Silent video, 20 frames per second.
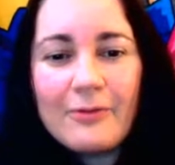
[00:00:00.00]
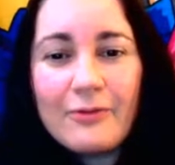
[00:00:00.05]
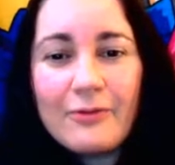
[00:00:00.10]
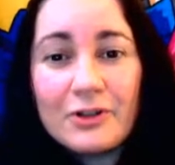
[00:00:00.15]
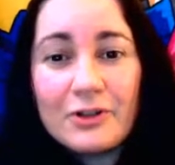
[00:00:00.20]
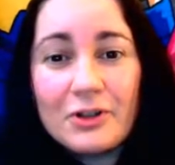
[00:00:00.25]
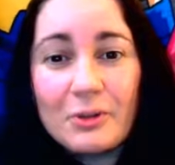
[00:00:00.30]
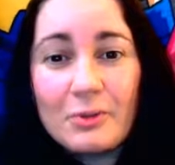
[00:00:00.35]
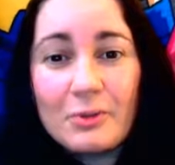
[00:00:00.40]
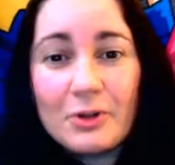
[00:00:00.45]

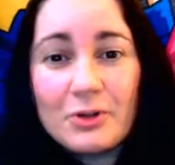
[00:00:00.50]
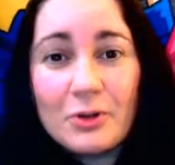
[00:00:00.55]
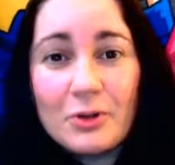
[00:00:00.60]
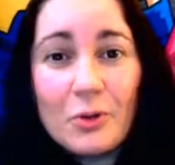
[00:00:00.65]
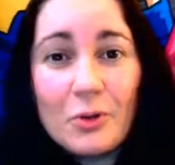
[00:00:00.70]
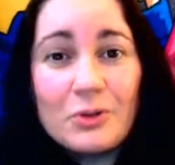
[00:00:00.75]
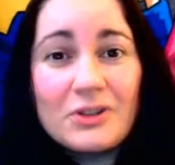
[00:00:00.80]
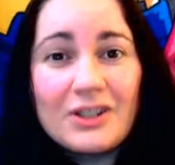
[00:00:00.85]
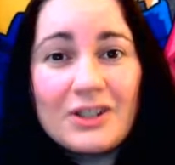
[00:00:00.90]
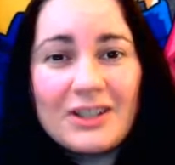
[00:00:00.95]
for summer
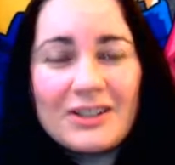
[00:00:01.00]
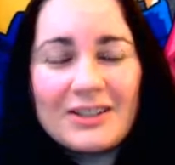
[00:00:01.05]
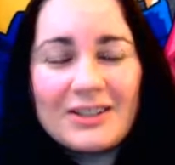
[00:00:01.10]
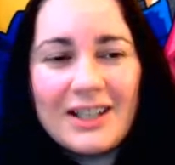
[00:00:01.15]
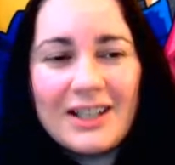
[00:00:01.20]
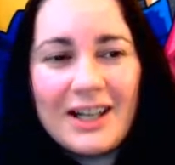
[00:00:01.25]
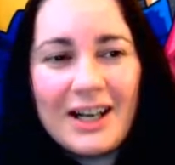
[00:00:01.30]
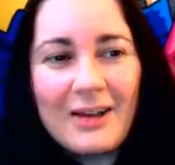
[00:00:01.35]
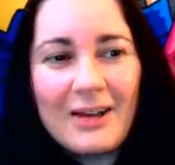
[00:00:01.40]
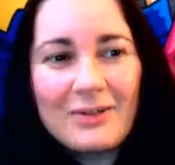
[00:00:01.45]

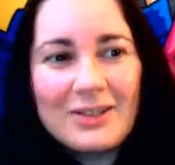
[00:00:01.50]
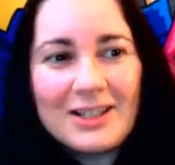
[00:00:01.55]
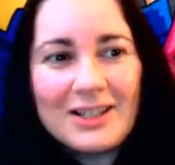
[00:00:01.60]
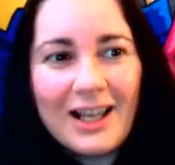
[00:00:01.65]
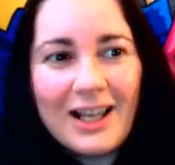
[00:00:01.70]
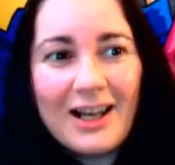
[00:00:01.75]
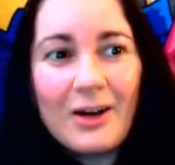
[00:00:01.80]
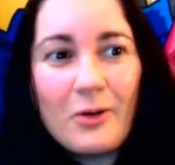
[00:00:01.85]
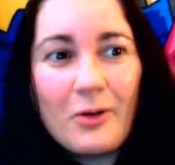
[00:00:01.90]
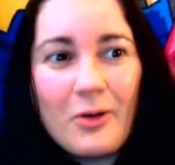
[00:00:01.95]
solstice, and I was
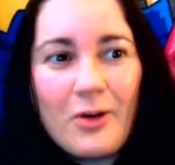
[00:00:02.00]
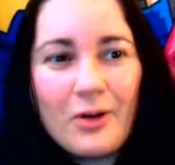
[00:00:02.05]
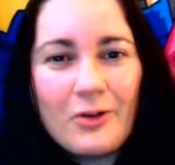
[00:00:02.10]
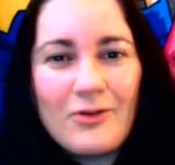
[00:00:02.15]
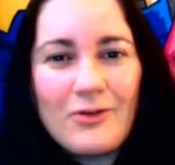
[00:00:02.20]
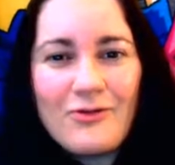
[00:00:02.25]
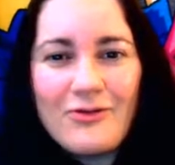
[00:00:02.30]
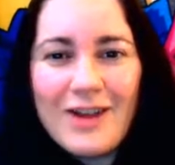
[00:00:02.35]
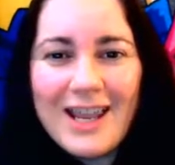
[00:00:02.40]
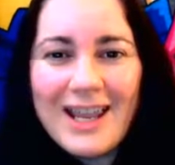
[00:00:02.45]
like,
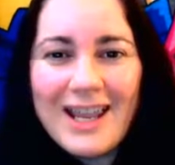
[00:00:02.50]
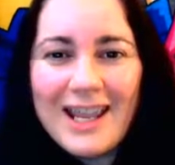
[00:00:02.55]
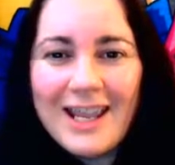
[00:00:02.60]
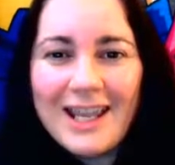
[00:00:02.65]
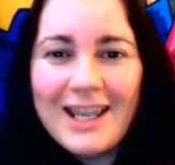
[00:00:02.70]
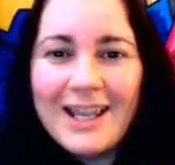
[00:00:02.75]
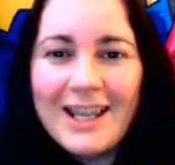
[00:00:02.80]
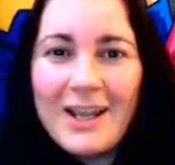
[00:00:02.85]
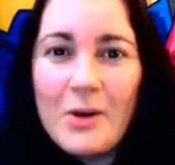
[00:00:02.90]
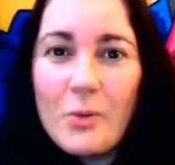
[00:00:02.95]
oh great.
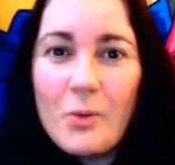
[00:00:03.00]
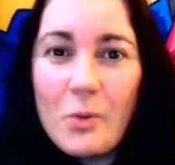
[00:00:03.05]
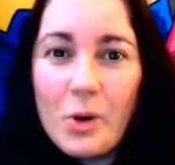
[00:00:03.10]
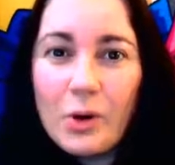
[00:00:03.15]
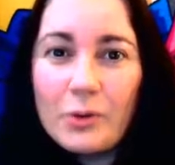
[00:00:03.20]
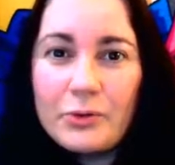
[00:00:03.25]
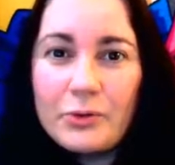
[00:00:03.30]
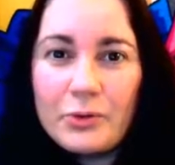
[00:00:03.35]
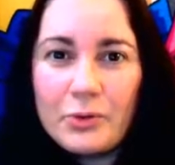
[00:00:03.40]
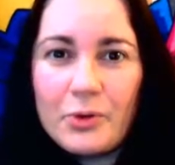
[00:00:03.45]

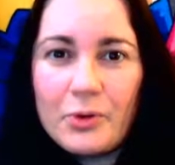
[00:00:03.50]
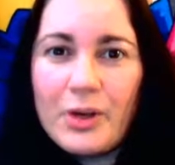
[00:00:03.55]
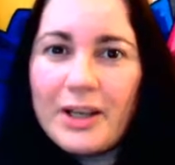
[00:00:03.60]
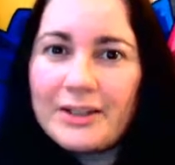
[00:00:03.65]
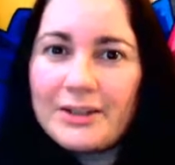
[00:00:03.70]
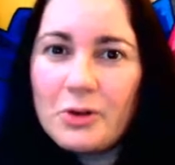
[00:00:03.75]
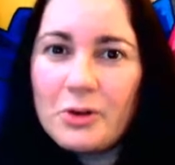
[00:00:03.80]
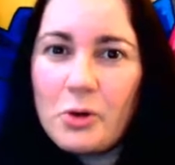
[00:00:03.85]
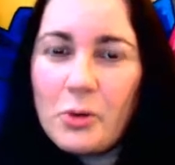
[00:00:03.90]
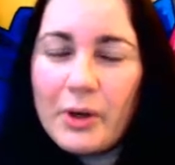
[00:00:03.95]
What I'll do
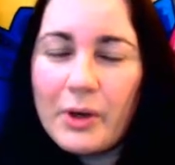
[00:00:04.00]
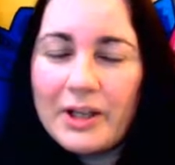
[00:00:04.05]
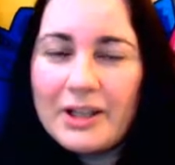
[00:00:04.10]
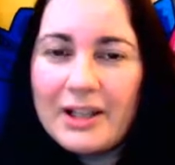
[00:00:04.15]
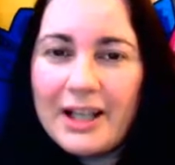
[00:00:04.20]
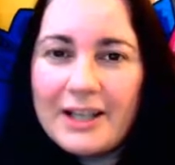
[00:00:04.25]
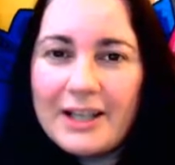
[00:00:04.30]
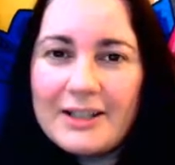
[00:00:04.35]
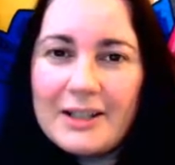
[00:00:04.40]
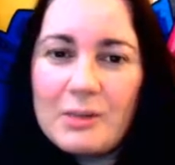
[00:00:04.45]
is I'll
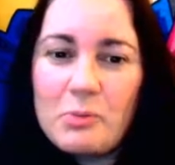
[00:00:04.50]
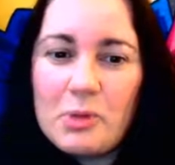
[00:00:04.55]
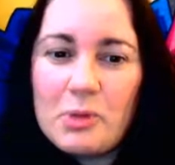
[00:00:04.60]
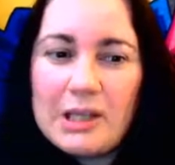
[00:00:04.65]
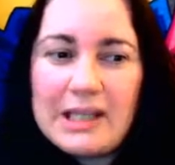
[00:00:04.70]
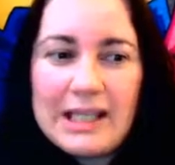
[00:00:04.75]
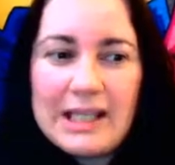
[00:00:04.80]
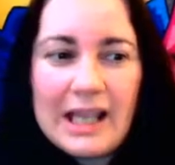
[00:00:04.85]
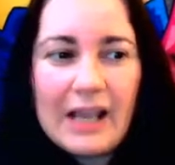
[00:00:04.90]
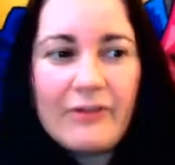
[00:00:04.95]
quickly edit the
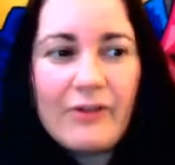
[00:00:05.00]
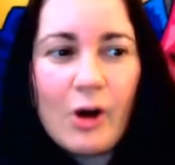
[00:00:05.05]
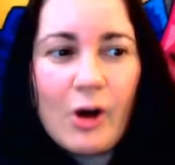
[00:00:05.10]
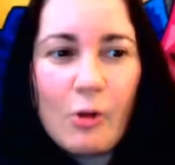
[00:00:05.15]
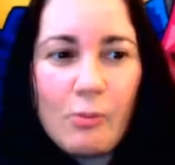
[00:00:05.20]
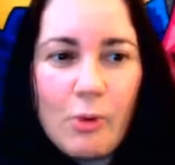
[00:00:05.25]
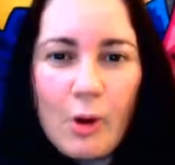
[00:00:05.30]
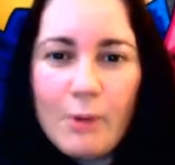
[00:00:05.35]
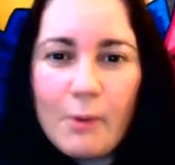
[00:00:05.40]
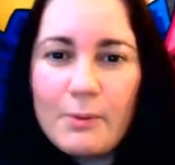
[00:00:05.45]
PDF,
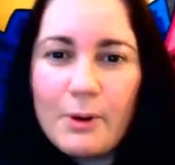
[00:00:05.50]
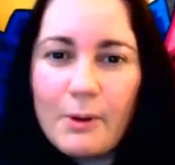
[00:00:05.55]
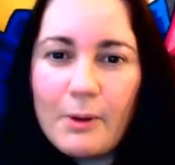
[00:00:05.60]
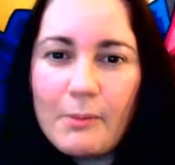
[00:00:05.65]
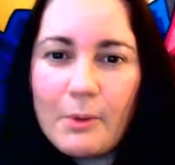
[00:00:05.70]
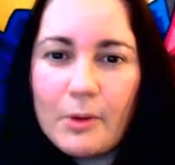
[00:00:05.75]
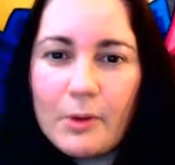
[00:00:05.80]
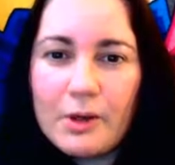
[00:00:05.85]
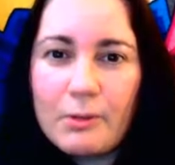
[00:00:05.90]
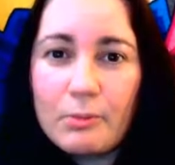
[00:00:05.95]
I'll pop it
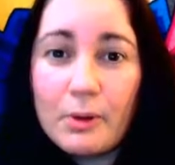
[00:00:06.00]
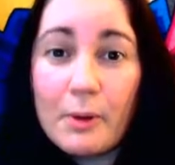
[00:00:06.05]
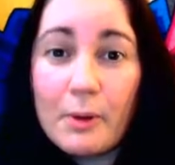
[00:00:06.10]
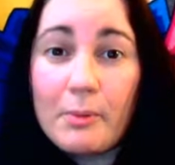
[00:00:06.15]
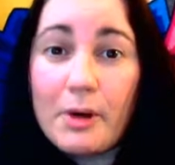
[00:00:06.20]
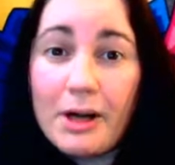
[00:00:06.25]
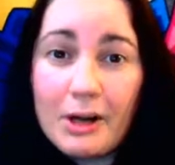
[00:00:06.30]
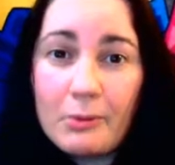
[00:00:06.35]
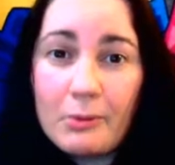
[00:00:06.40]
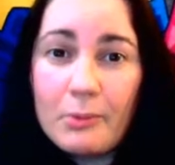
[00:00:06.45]
up onto
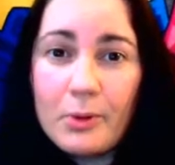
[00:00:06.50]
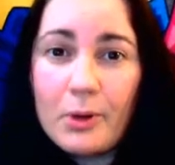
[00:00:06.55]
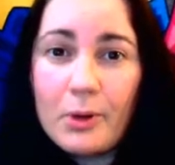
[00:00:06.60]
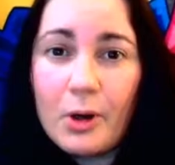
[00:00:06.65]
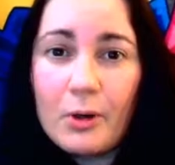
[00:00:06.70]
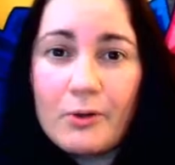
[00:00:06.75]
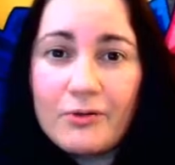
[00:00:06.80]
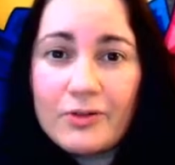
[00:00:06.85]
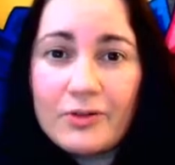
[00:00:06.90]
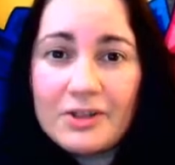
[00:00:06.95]
Blurb and I'll put it
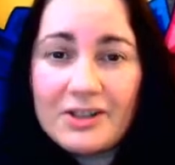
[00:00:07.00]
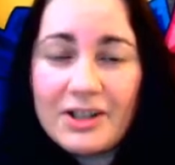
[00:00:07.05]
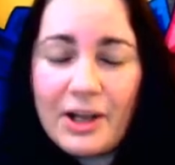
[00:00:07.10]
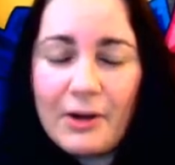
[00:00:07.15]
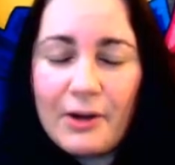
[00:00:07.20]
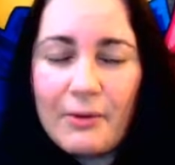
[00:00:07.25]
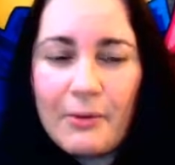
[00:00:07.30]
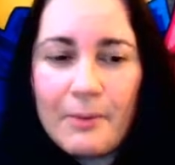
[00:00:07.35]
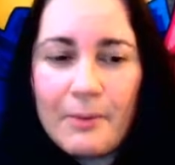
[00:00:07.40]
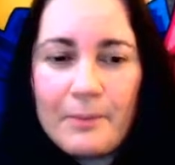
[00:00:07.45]
out for
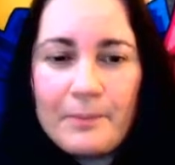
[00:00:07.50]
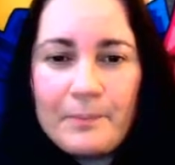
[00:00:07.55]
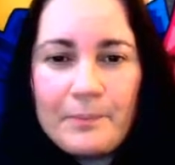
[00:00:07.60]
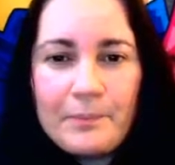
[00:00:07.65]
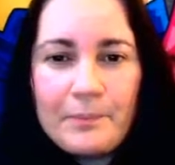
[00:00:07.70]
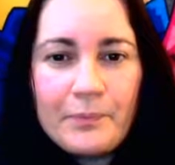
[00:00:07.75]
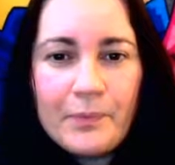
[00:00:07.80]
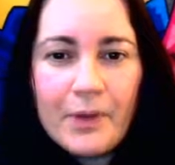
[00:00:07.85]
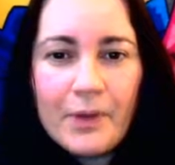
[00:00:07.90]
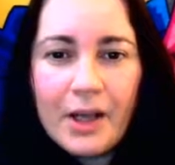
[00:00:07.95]
sale.
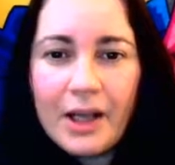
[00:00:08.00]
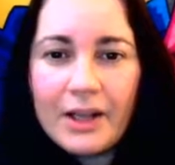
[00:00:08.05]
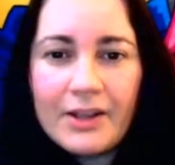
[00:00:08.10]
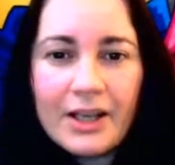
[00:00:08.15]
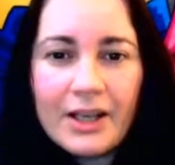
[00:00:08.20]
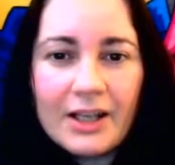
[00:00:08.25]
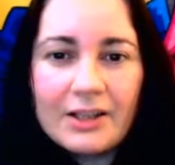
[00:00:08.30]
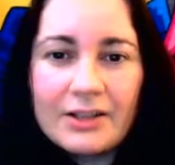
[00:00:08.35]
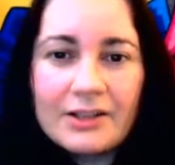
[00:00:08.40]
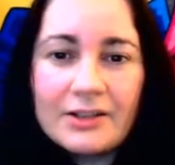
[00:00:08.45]

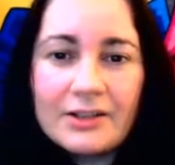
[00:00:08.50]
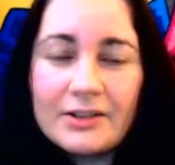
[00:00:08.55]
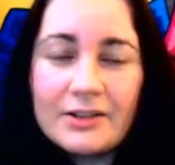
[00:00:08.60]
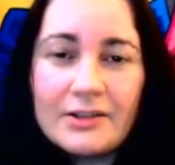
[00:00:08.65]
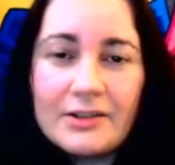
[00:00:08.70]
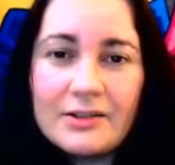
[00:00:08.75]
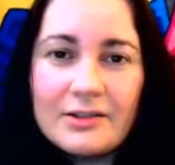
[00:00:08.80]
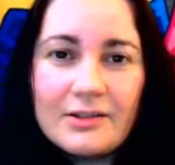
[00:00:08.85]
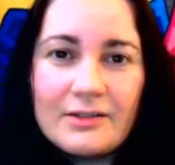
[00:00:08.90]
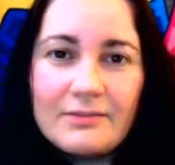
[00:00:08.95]
And that's
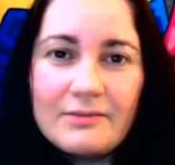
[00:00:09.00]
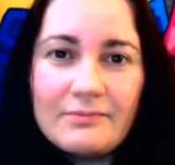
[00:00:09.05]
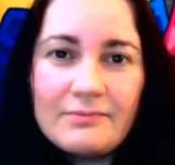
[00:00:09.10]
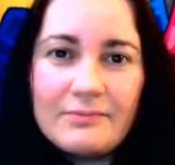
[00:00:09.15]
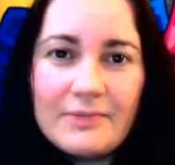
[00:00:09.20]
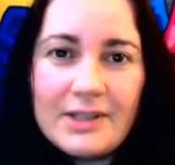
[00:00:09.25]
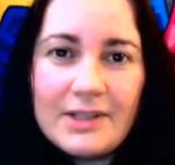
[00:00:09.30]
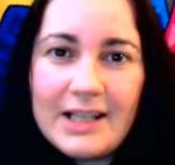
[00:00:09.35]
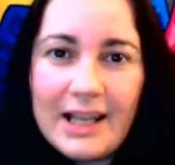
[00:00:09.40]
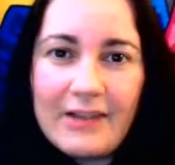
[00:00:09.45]

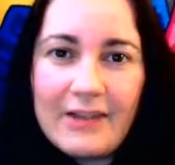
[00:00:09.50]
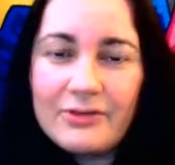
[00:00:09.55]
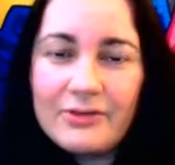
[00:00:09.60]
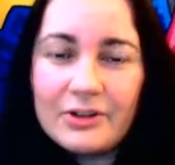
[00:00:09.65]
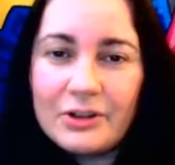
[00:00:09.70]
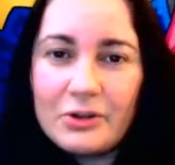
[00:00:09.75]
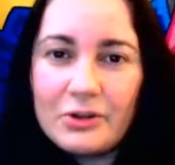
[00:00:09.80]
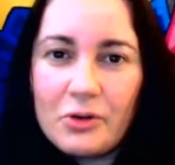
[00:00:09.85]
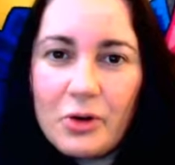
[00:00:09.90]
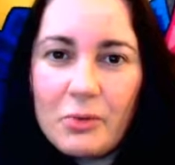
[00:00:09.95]

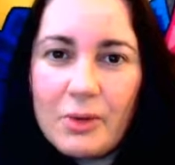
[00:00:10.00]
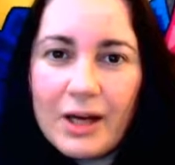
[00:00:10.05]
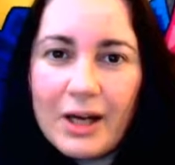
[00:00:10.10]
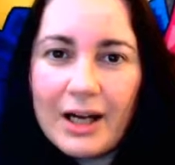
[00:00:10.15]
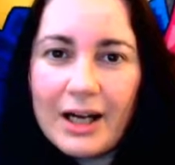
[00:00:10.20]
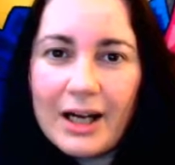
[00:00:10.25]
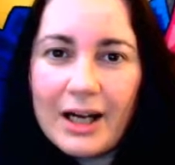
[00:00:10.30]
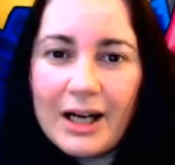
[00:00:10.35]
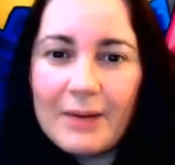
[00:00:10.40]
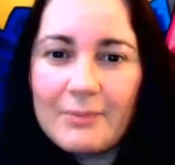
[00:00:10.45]
definitely not
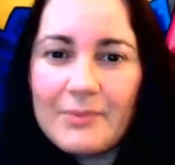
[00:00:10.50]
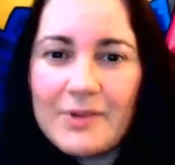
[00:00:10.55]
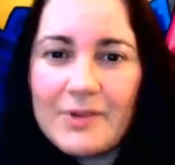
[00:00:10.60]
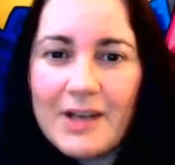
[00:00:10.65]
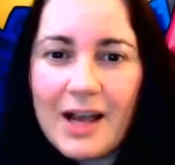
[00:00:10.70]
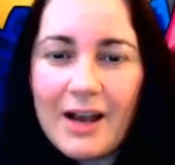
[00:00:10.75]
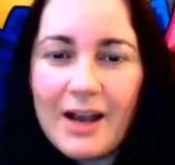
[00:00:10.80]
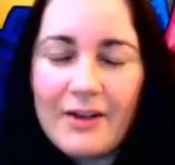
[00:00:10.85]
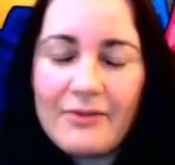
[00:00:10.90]
what happened.